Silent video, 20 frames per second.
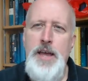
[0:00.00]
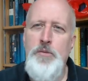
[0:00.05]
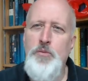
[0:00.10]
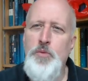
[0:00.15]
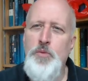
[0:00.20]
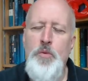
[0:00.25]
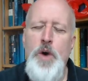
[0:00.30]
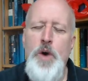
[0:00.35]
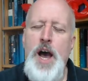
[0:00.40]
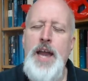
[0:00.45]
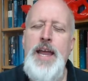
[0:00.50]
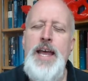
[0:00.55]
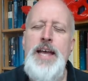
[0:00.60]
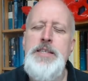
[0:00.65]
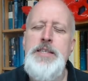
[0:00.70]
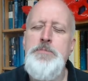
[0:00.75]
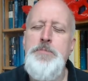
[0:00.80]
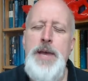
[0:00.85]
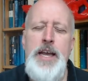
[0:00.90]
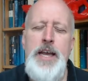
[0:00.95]
we want
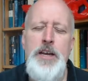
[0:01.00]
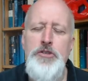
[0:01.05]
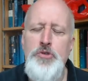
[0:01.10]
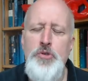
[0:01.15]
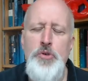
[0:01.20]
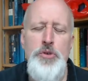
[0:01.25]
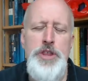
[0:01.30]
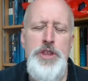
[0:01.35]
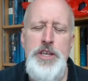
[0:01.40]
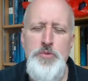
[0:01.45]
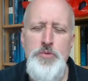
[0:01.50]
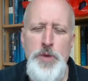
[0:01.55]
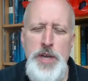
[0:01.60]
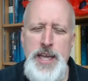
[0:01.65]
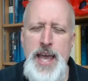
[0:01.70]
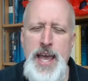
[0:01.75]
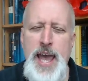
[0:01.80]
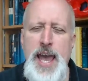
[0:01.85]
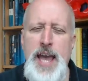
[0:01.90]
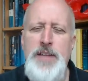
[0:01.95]
as big a truth as we
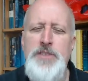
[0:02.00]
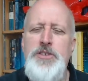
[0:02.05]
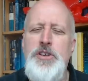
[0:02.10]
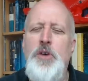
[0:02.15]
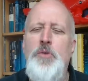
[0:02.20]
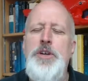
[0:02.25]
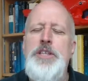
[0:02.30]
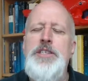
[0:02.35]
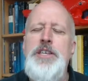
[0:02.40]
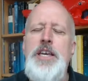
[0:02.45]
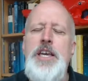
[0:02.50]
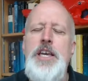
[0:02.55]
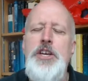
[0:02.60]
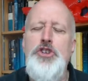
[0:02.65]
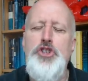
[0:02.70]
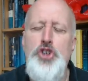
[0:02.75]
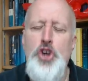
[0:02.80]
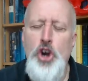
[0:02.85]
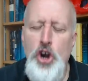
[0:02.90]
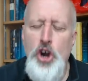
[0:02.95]
can, so it's
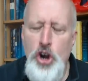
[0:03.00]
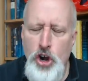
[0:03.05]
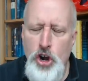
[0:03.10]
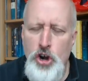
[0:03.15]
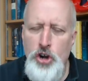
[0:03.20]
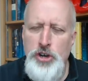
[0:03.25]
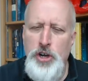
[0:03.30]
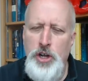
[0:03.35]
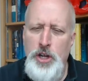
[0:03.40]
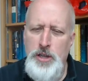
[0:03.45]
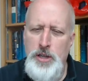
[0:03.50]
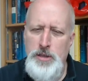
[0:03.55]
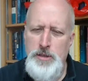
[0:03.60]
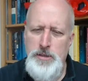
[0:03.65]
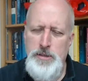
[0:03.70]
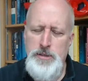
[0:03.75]
eternal.